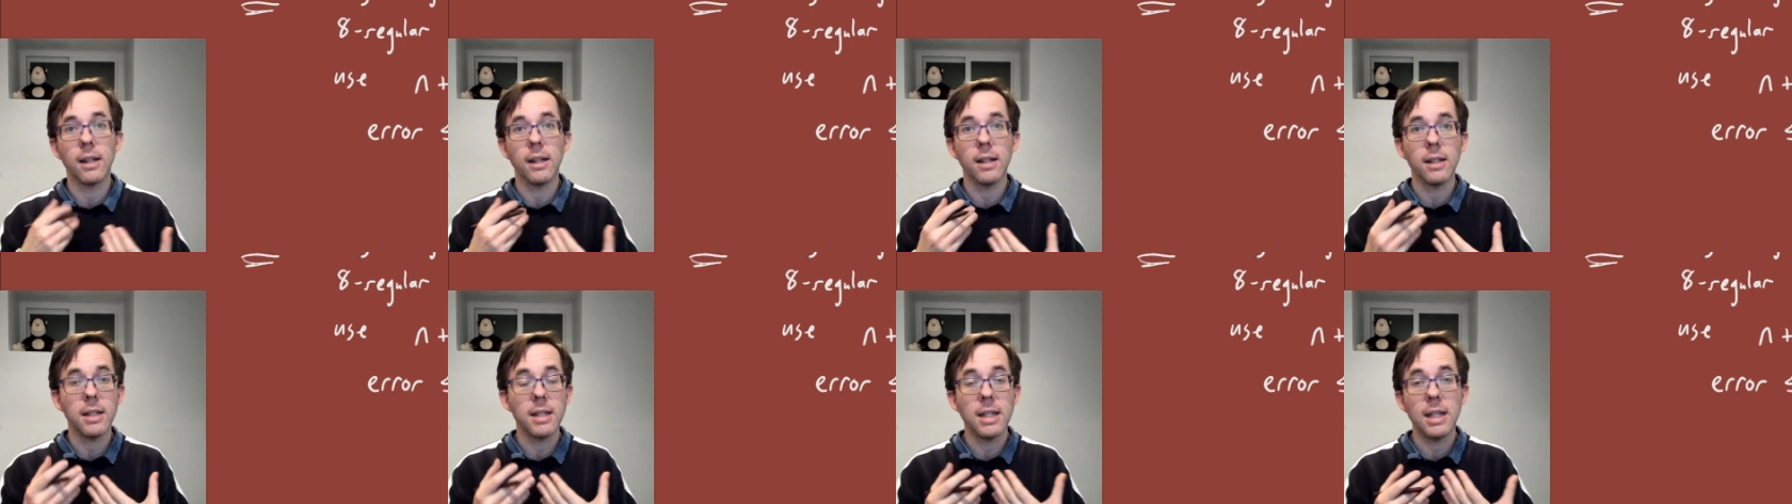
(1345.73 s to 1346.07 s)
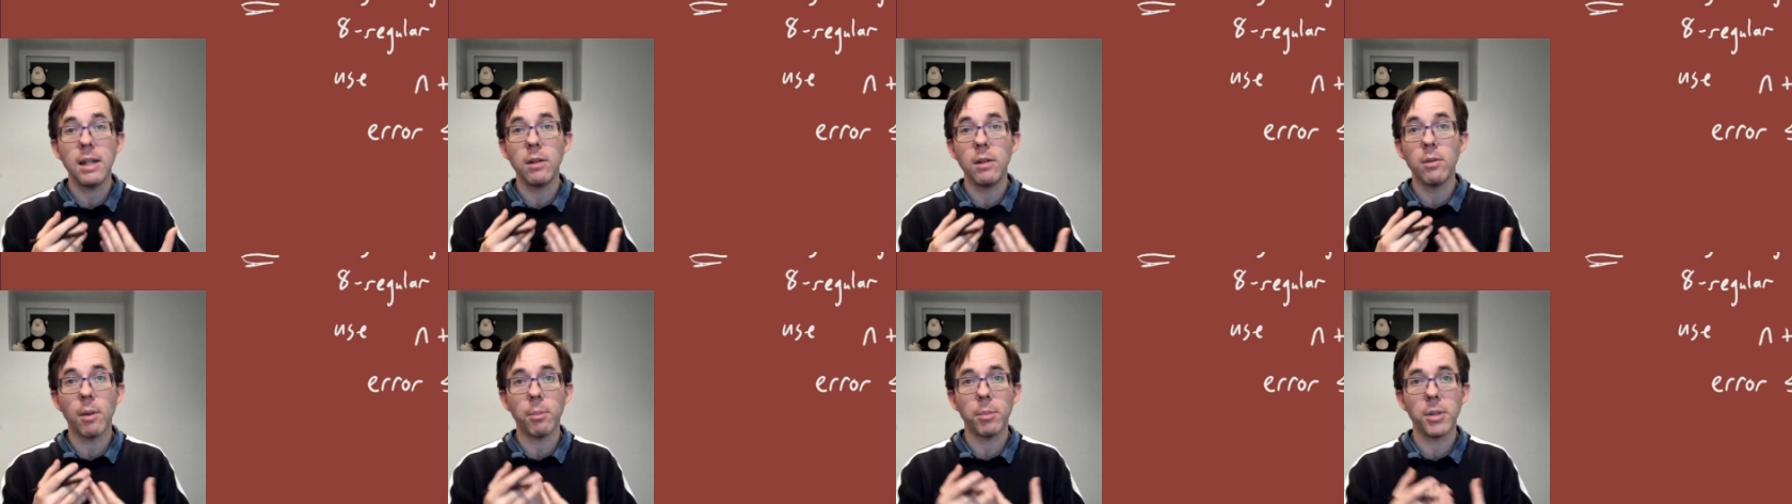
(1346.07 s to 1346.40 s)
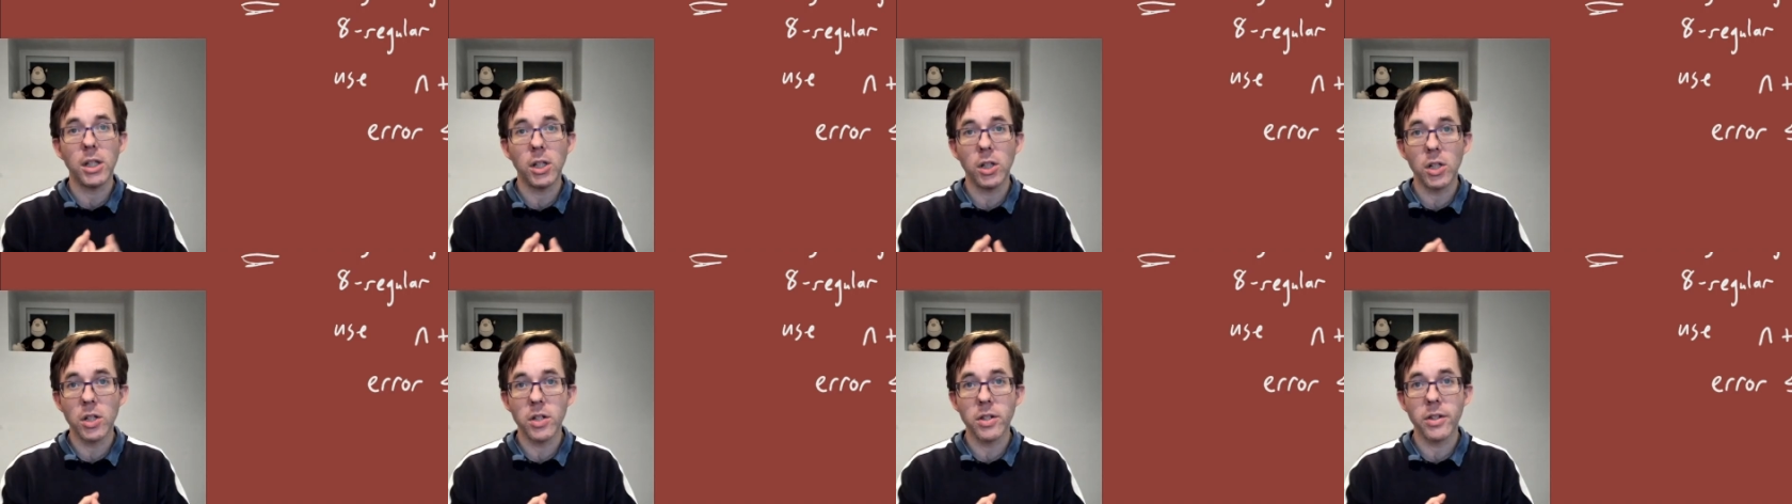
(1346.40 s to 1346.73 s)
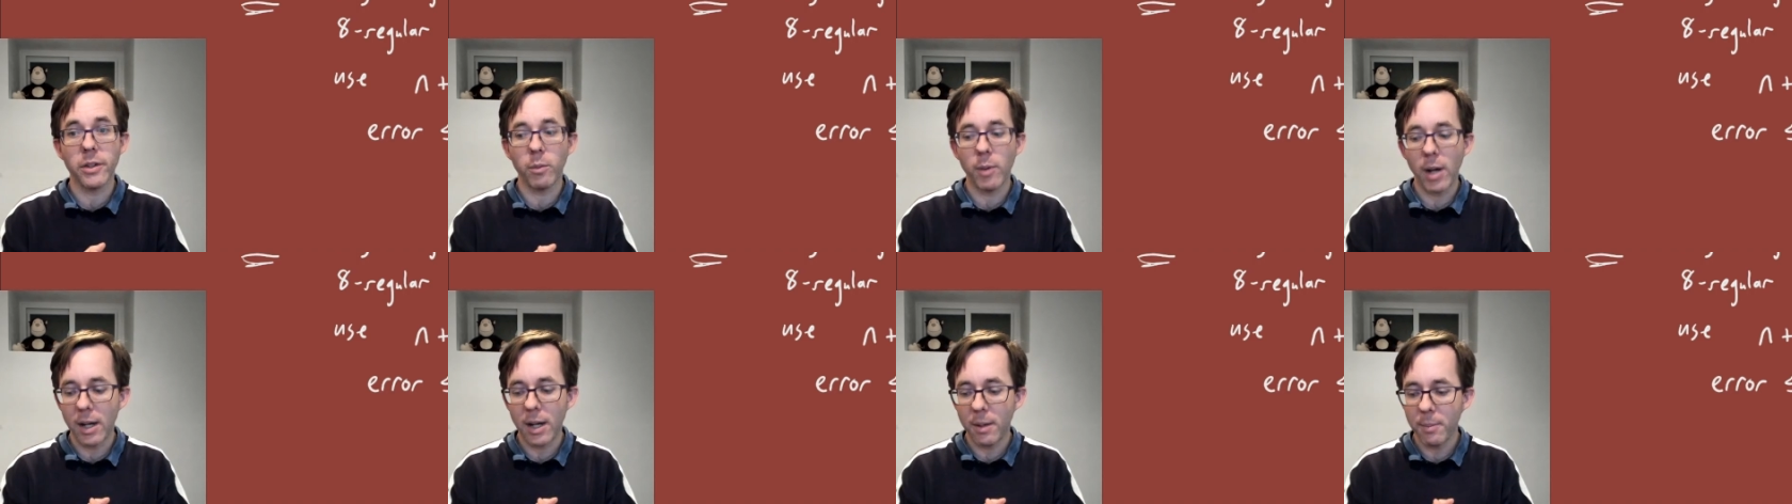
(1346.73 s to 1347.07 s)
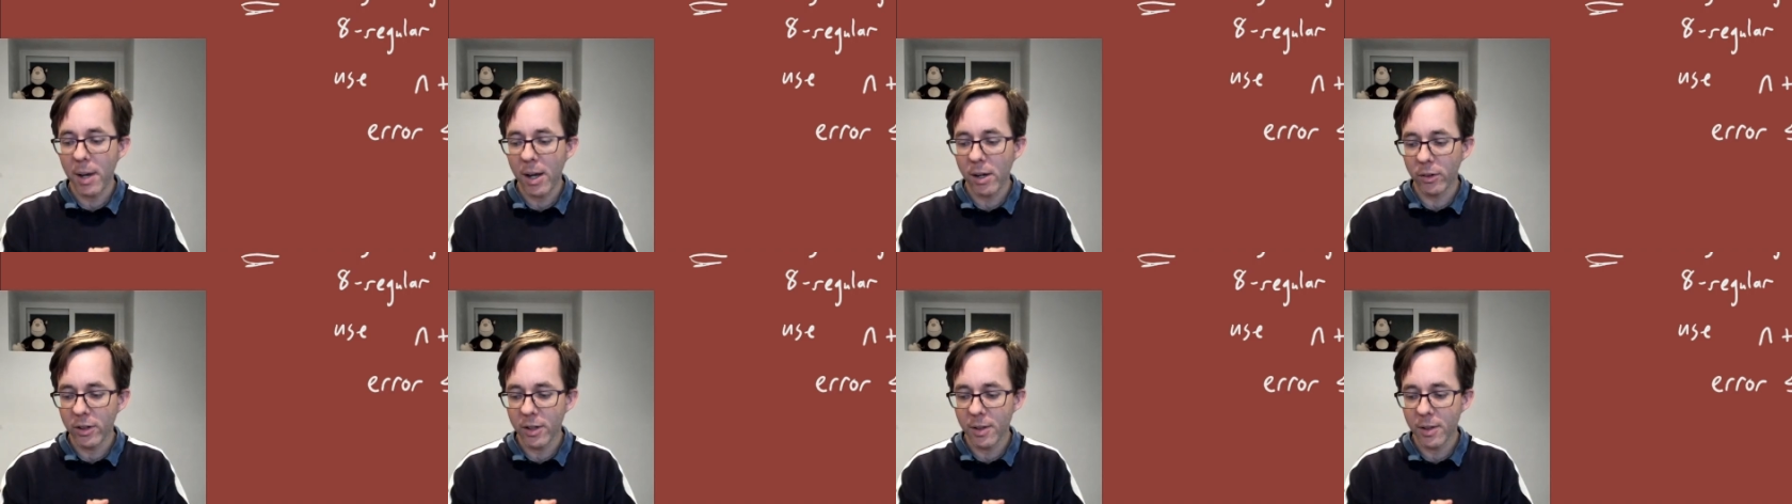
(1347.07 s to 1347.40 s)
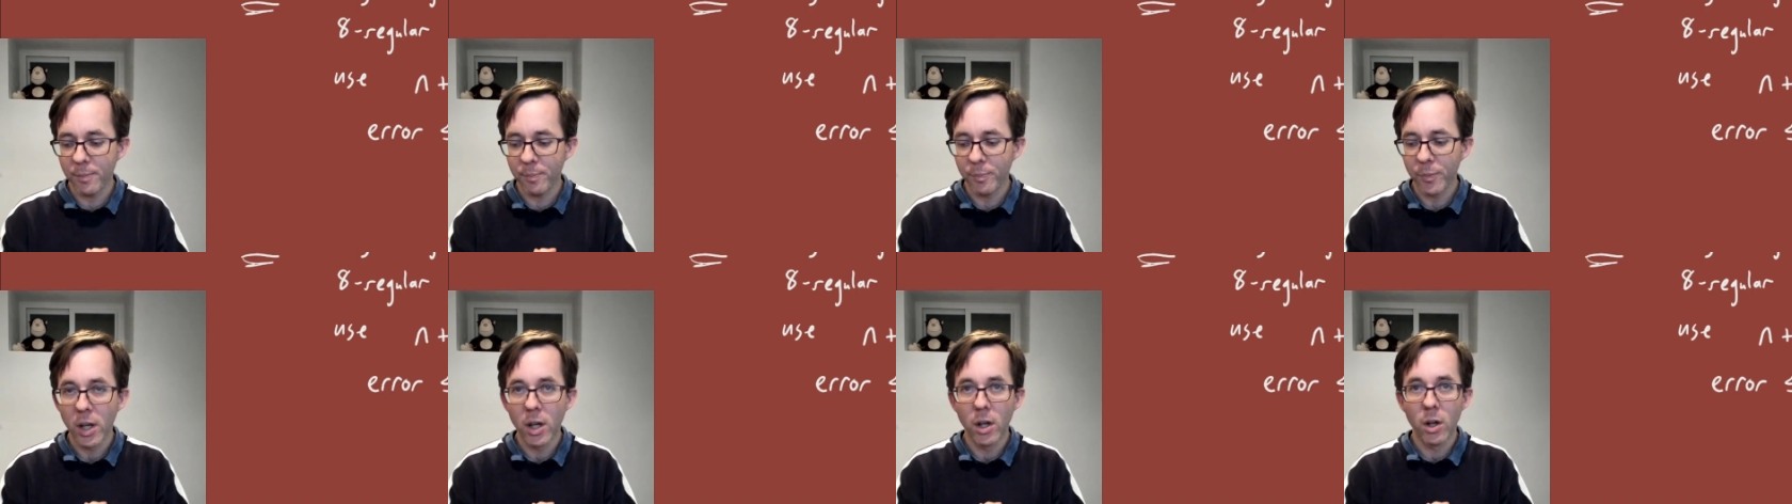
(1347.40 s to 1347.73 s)
t repetitions of the random algorithm,
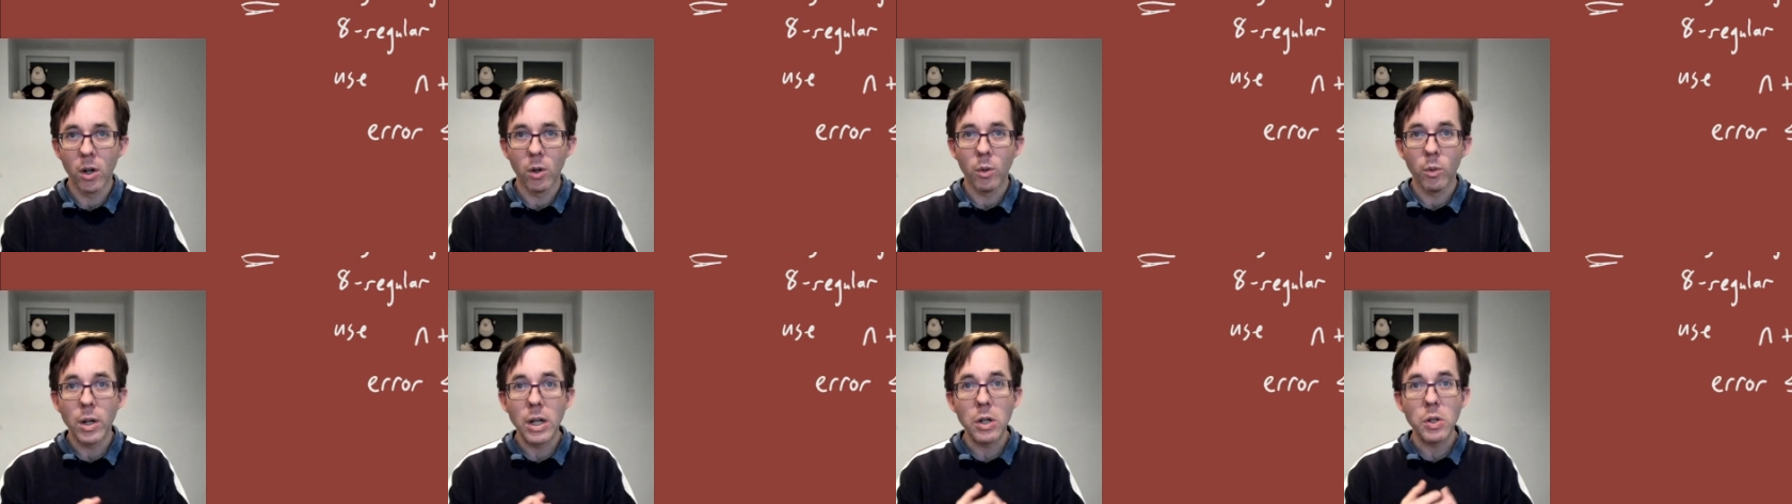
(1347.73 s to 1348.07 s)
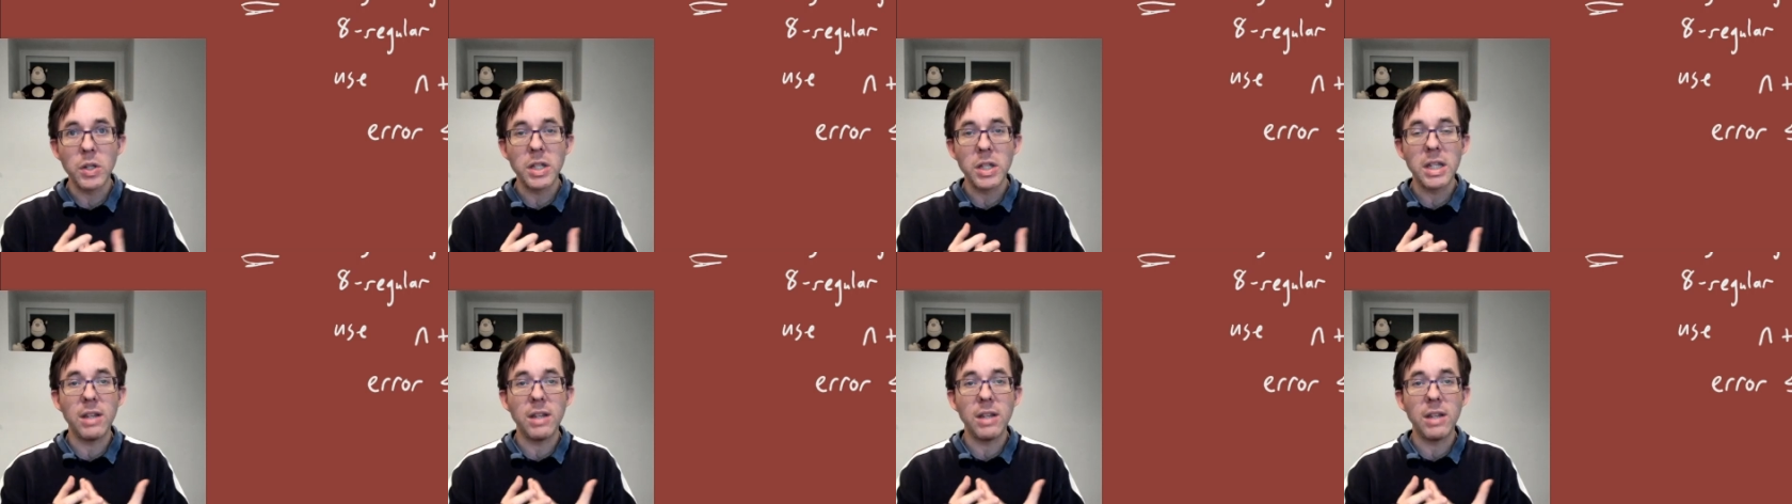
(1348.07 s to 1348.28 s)
reduce